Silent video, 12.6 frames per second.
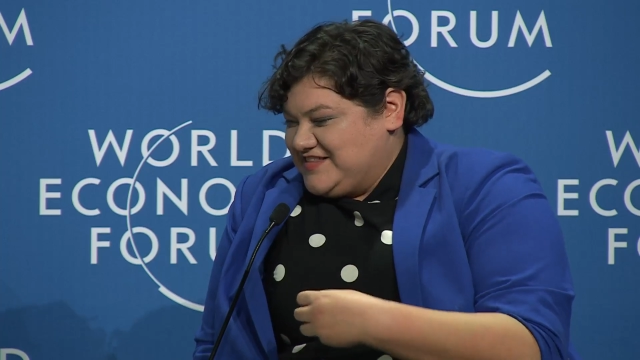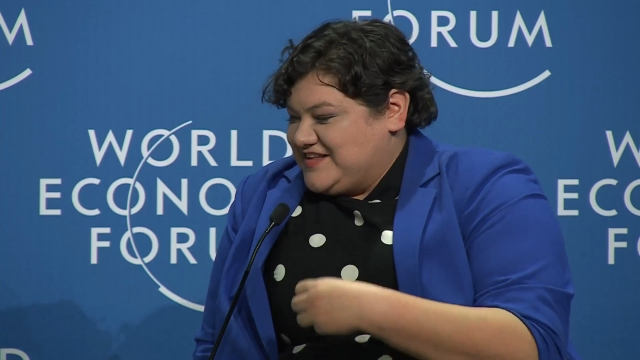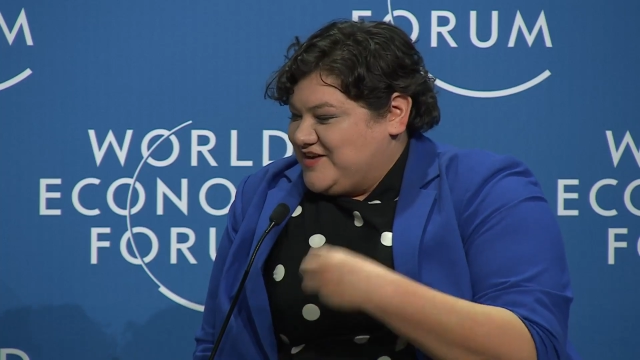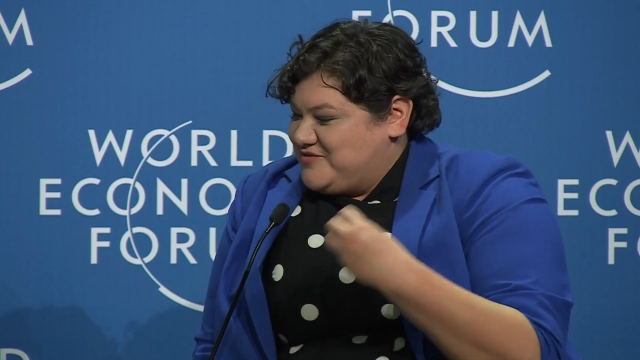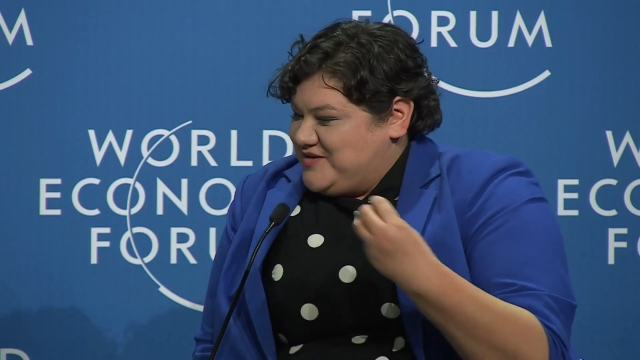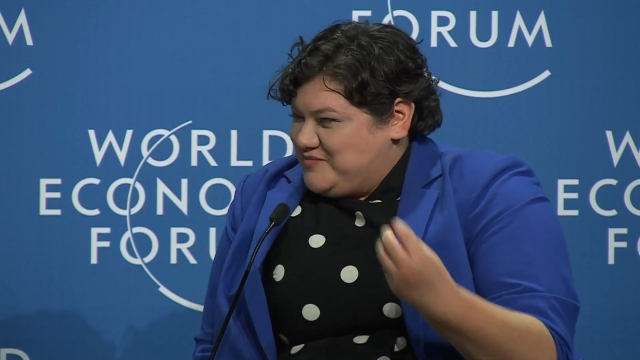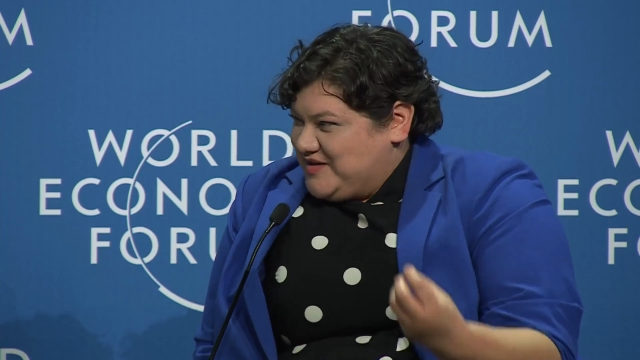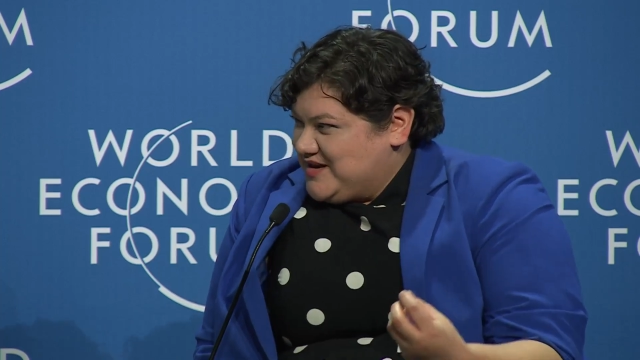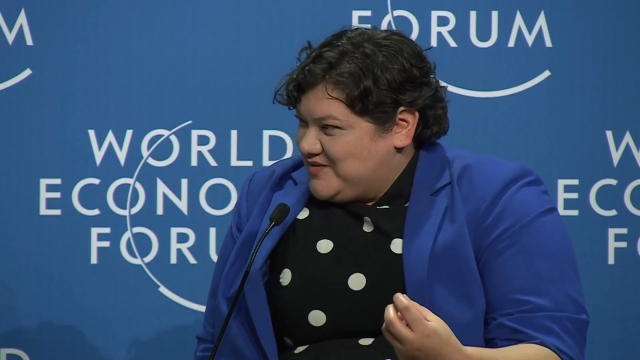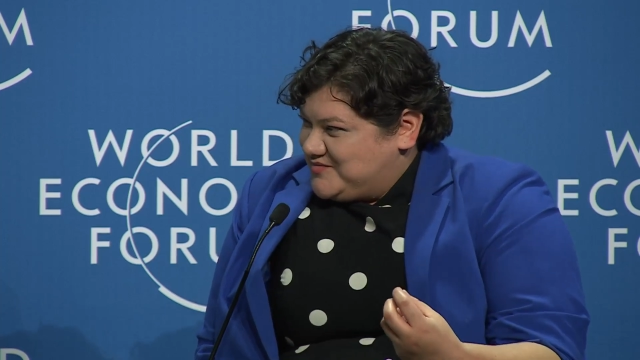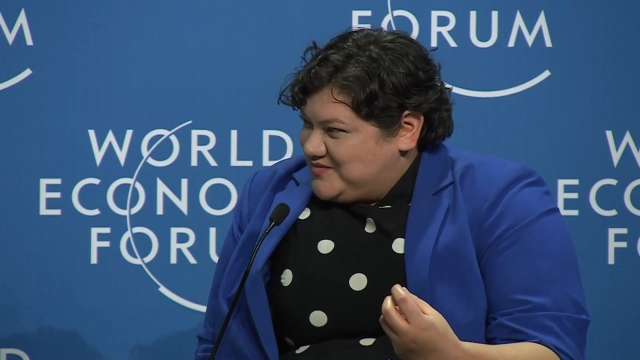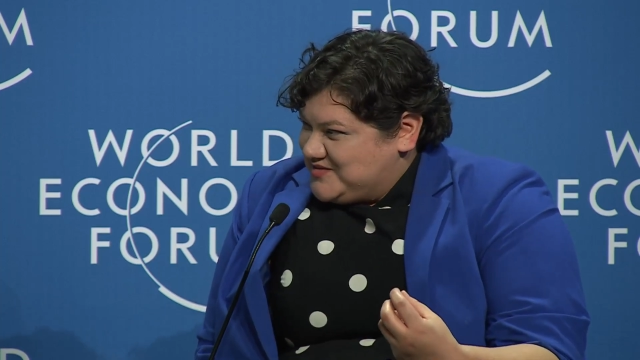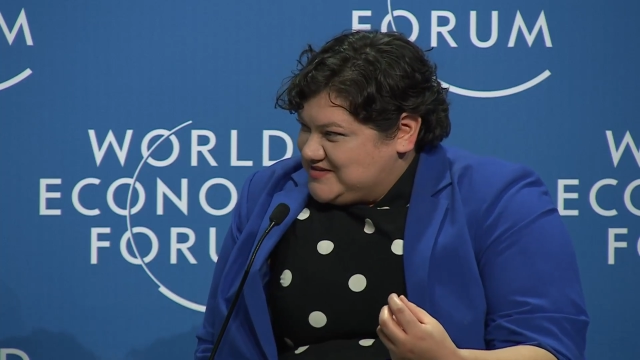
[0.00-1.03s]
that we
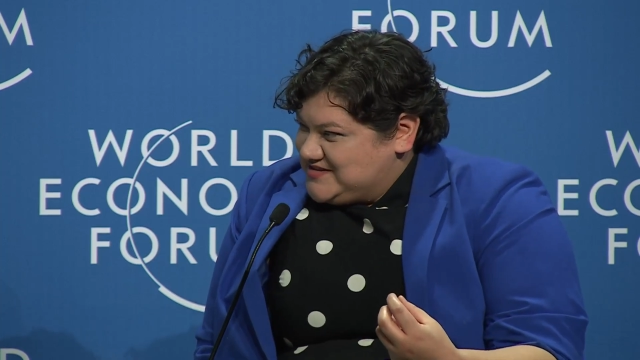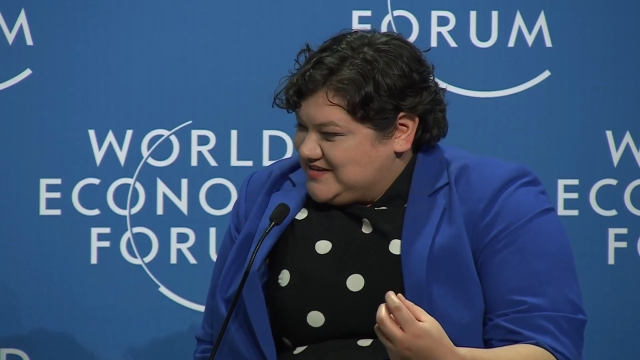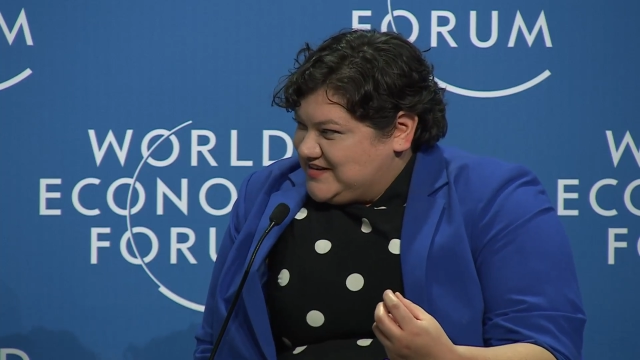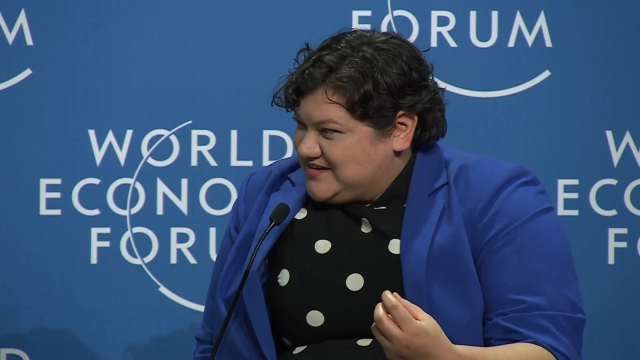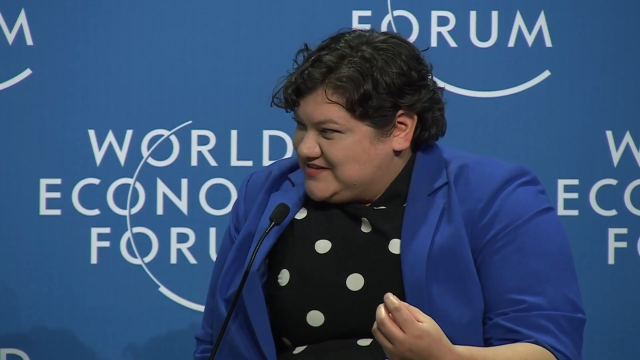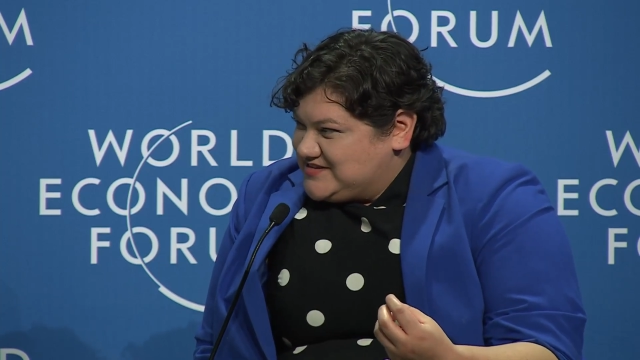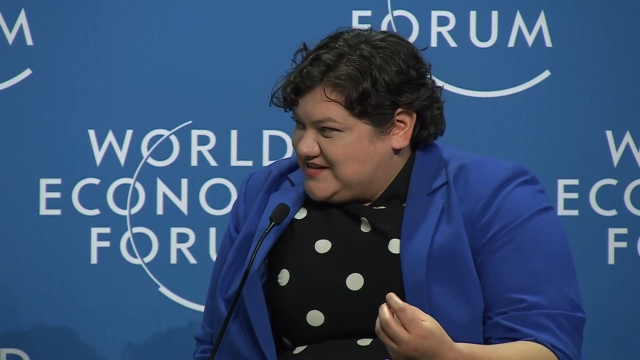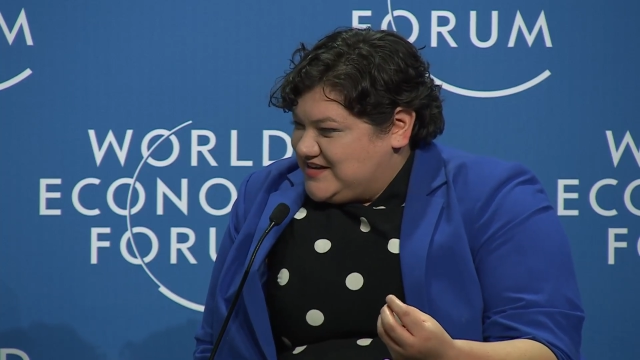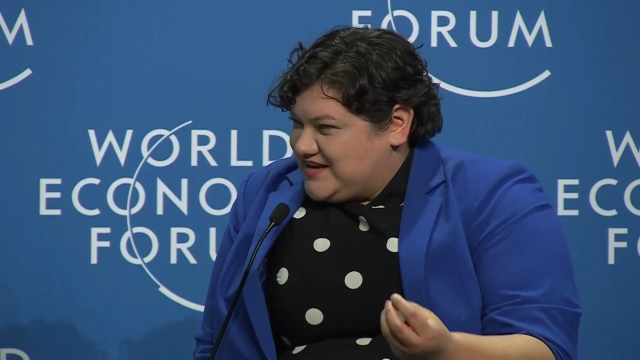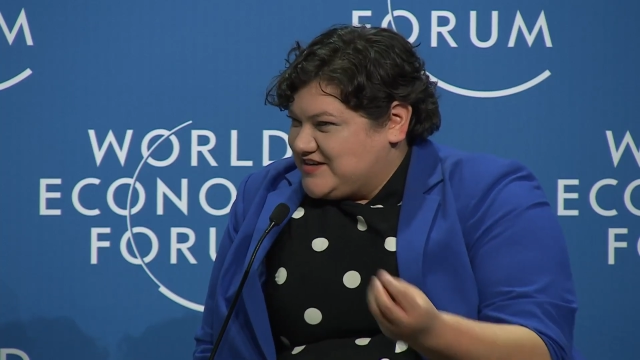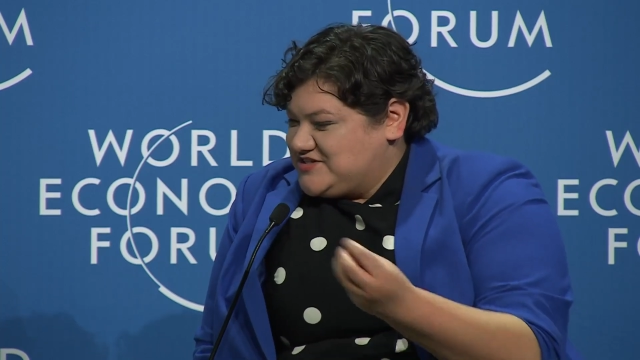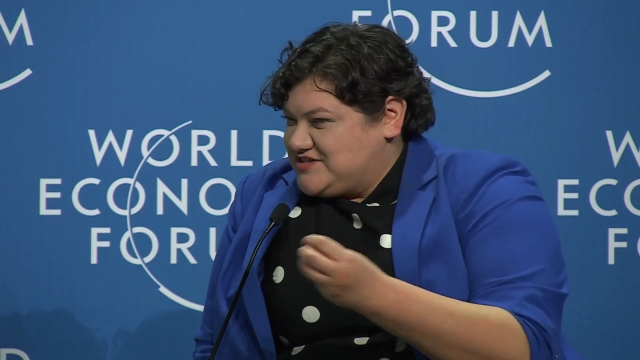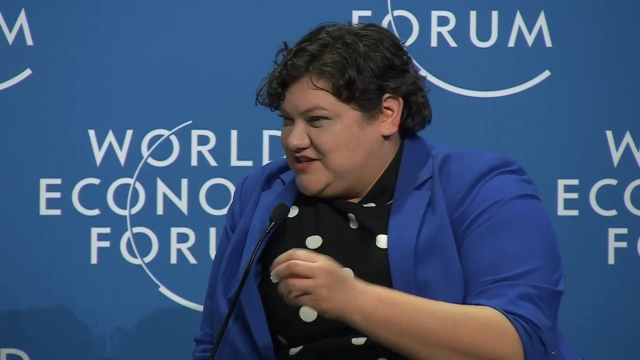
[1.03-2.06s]
become resilient. And
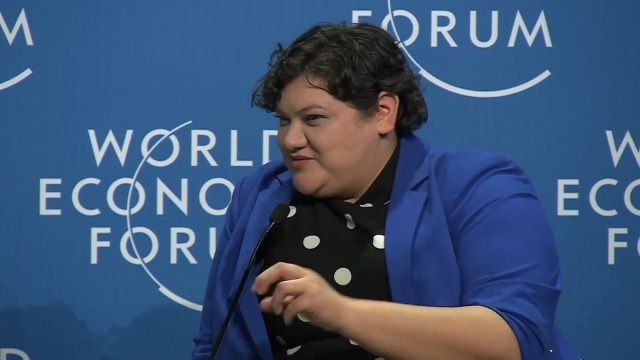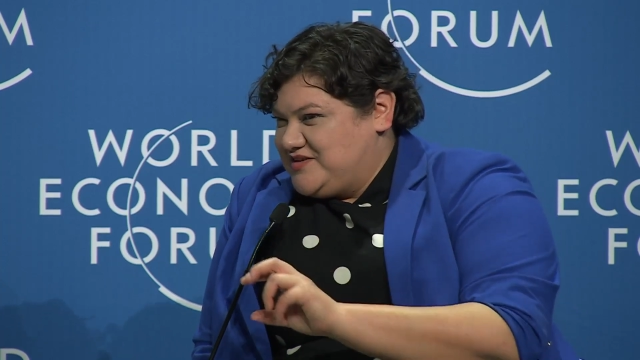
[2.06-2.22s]
actually,